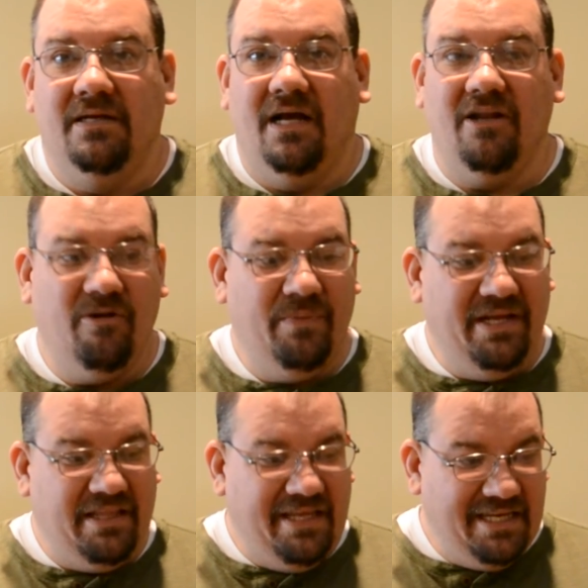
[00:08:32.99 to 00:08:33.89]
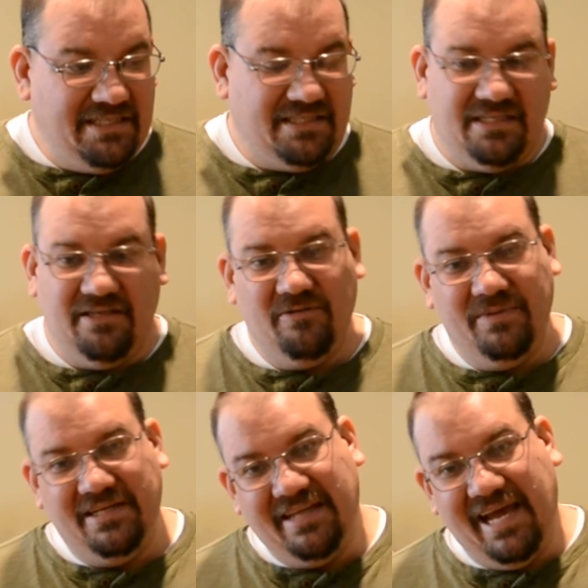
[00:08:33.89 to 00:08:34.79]
A little bit of this, a little
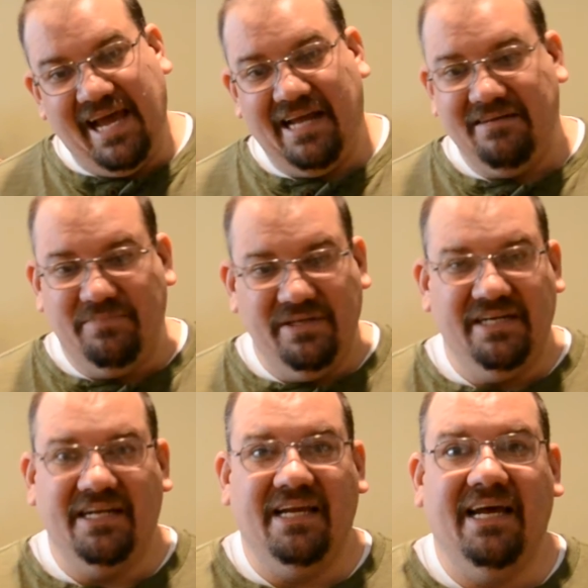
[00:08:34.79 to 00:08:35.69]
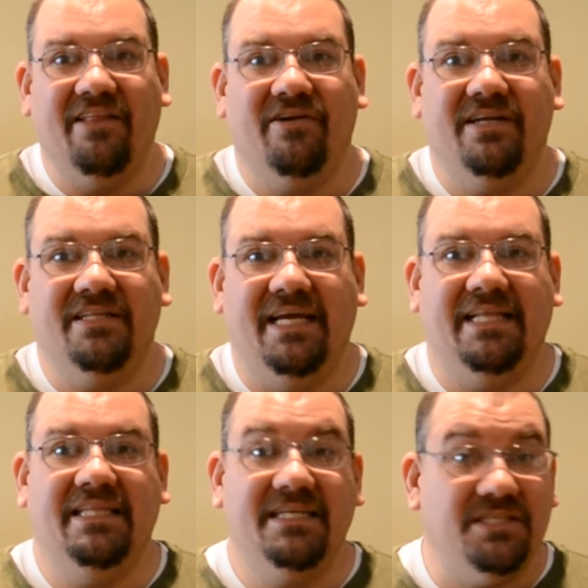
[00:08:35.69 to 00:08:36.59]
bit of that, put it together,
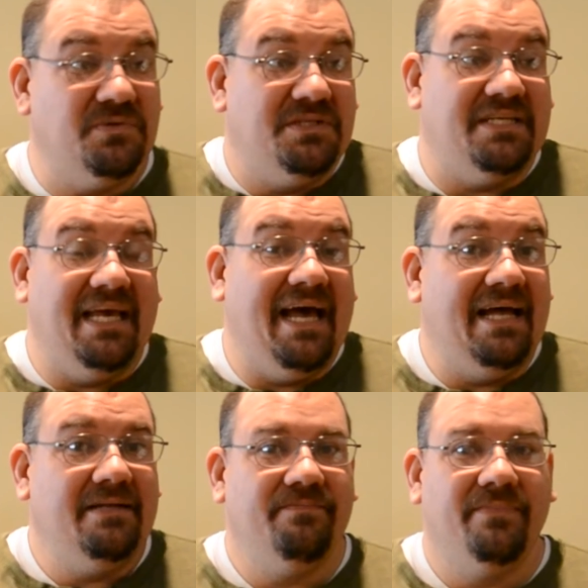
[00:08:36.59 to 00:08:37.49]
and this is what you got.